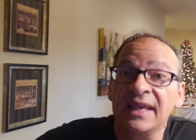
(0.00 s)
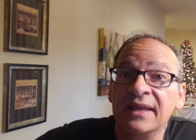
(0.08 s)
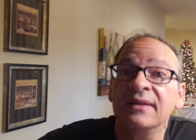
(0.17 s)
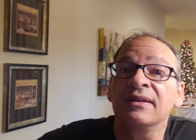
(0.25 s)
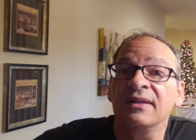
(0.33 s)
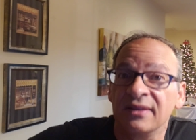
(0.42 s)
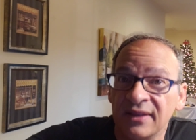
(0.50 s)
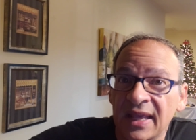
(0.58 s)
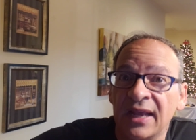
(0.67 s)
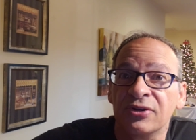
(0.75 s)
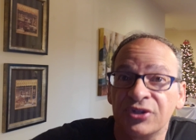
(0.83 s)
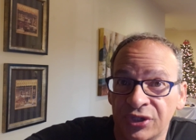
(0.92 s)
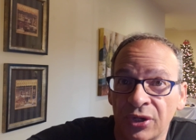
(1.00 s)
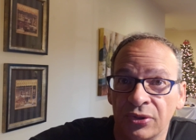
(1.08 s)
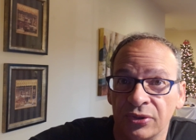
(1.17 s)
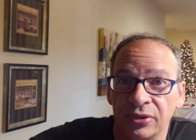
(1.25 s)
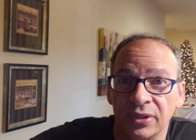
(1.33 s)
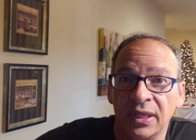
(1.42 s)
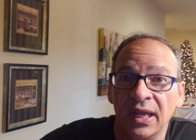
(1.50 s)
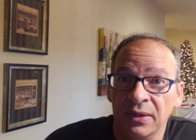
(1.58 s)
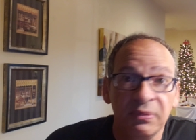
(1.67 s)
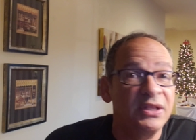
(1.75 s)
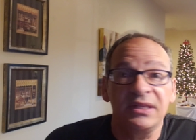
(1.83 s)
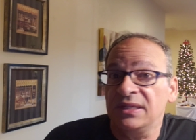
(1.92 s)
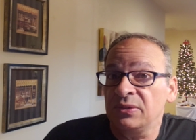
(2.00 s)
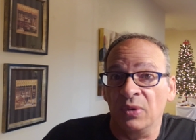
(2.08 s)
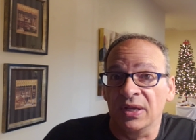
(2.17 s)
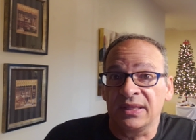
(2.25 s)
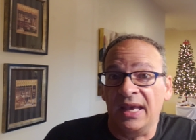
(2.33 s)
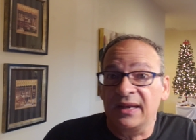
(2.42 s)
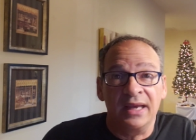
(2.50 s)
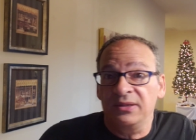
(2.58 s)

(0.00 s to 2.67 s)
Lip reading: in their circle. I really did want that.